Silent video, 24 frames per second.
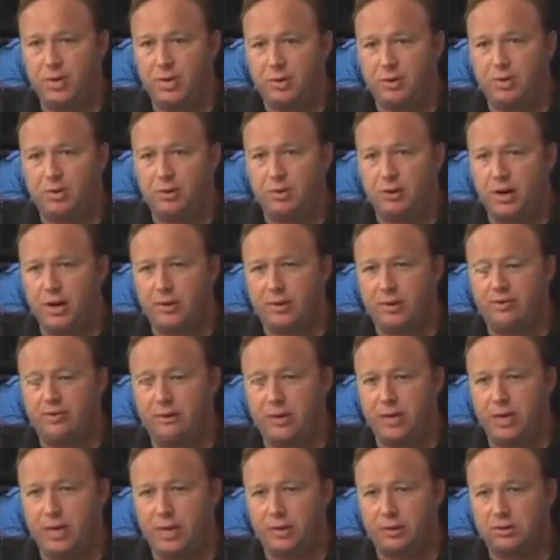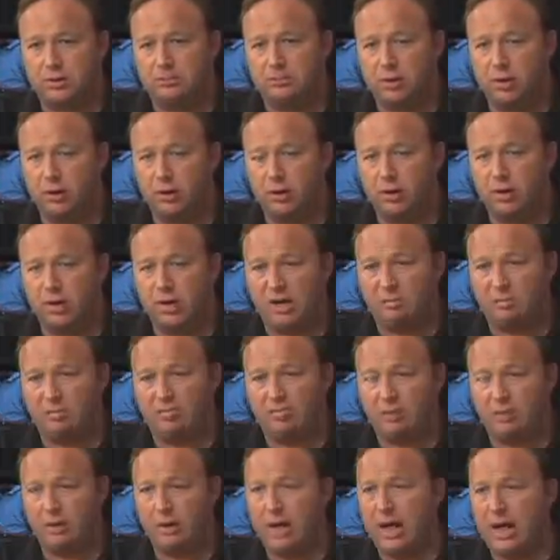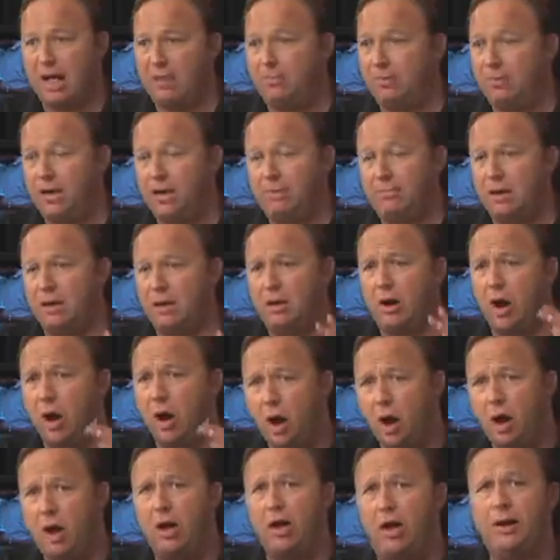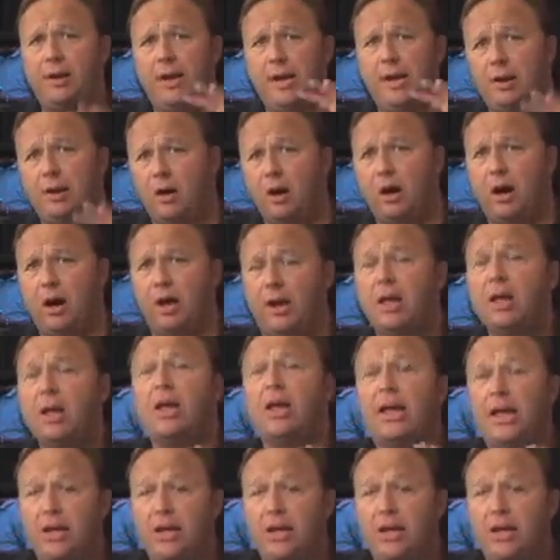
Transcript: going to $150 a barrel a year before it happened. I mean, on and on.